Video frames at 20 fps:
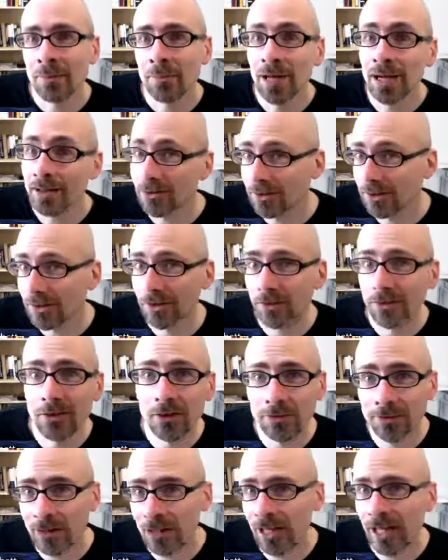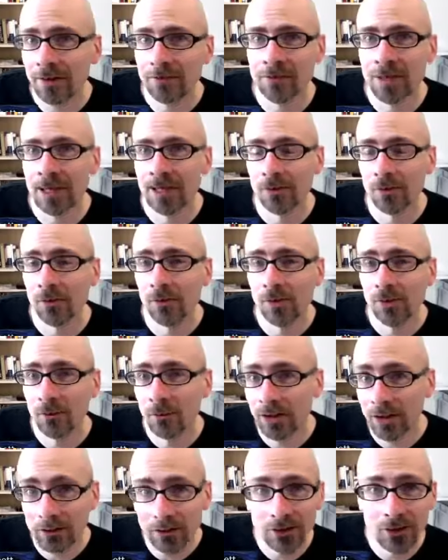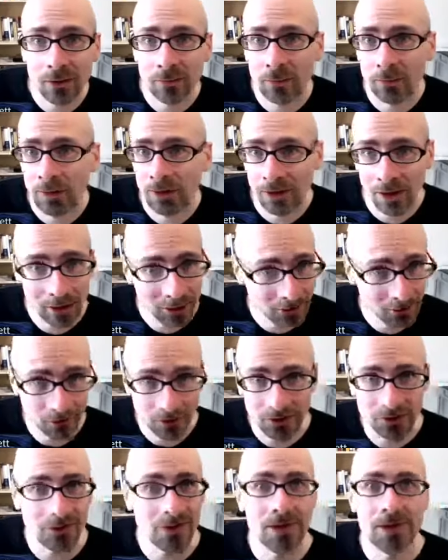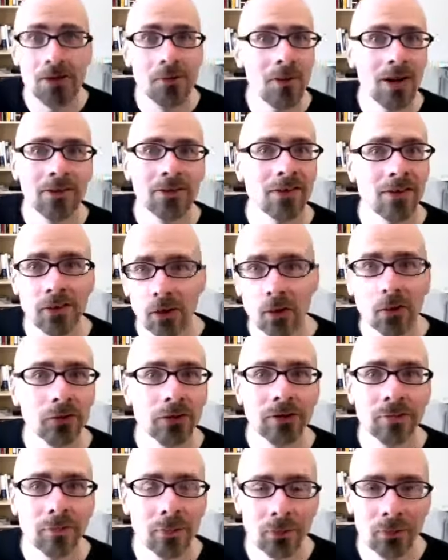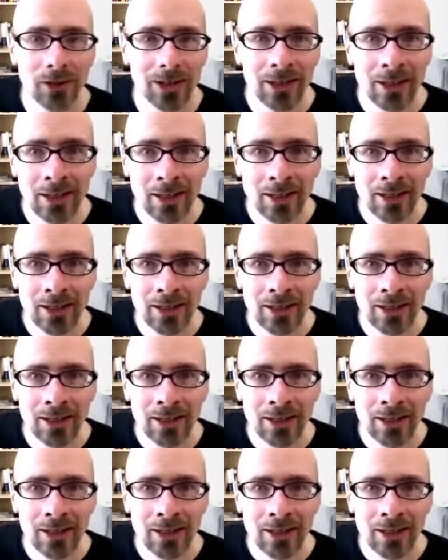back during the Soviet-Afghan war, when Osama bin Laden was the U.S. golden boy.